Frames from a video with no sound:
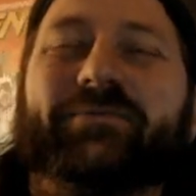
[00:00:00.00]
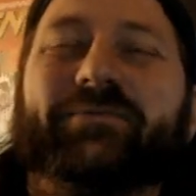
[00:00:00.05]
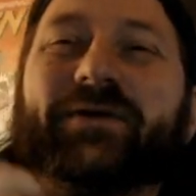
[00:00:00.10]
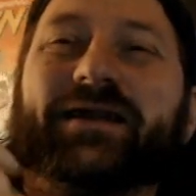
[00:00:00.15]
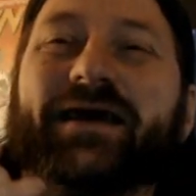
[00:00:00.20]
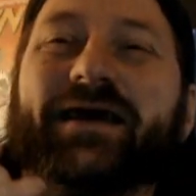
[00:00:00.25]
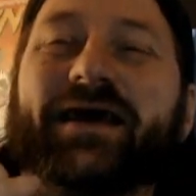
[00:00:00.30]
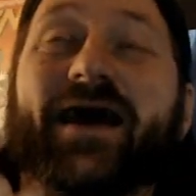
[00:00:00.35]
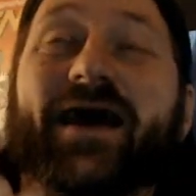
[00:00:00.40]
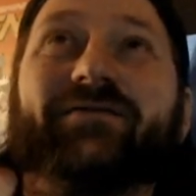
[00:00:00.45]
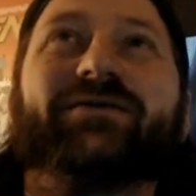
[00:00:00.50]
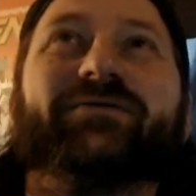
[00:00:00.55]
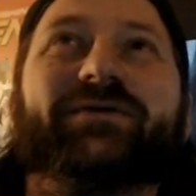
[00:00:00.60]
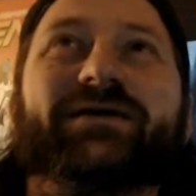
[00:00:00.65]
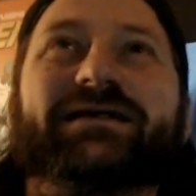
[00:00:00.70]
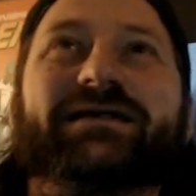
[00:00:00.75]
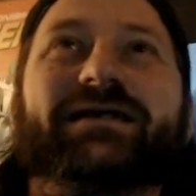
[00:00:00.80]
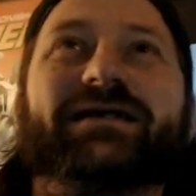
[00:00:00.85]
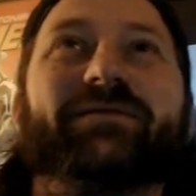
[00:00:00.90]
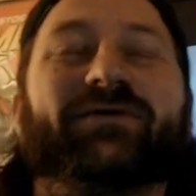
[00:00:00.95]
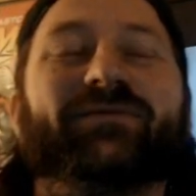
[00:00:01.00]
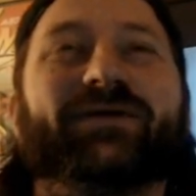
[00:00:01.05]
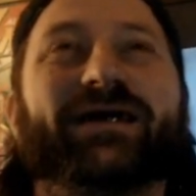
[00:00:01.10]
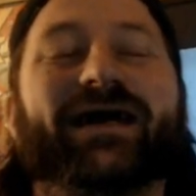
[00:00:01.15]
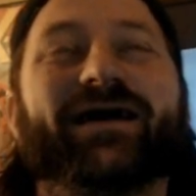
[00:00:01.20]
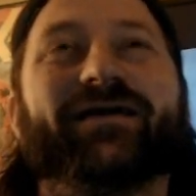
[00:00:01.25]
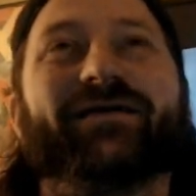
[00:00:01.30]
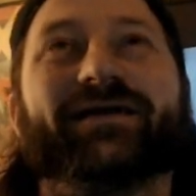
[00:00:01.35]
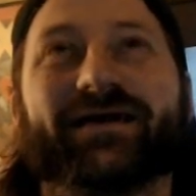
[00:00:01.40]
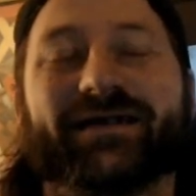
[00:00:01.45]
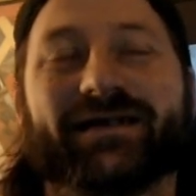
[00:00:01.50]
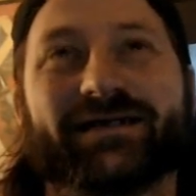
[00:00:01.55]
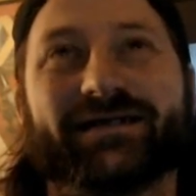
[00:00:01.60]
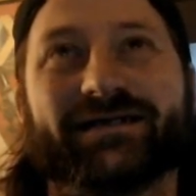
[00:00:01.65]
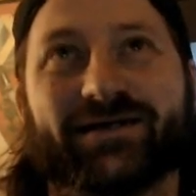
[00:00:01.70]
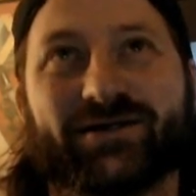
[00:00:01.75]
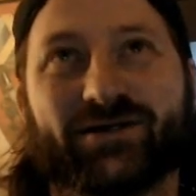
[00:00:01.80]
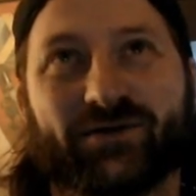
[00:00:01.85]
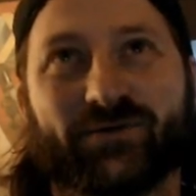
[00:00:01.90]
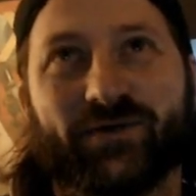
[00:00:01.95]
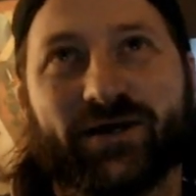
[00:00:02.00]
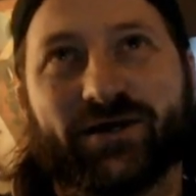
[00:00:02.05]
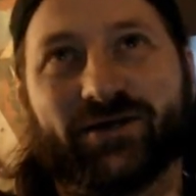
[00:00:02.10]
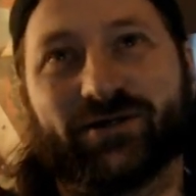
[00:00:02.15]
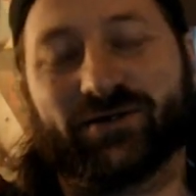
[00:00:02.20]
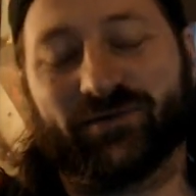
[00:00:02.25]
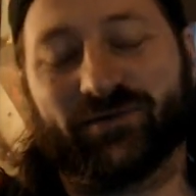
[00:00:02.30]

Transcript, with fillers: have to accept the reality of the situation,